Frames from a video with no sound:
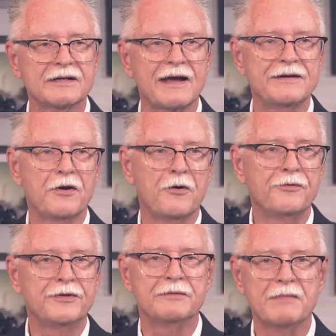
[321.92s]
I know
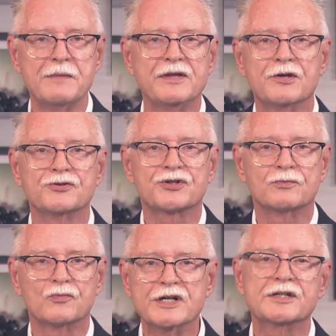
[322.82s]
that maybe there's
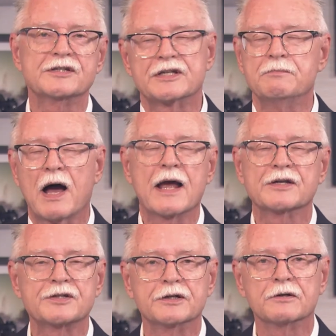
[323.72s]
some recency
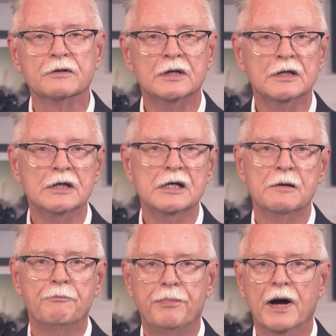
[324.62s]
bias here,
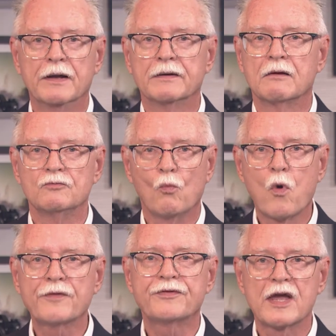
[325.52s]
but
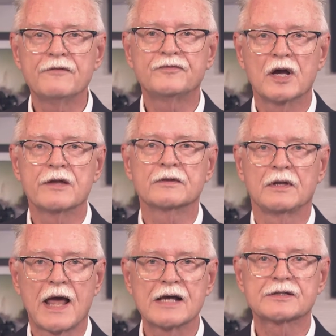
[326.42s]
what they've done the
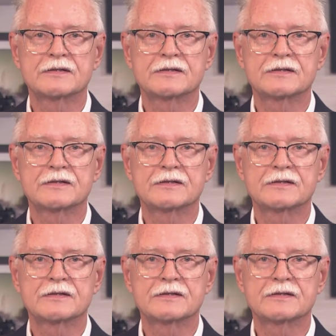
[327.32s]
last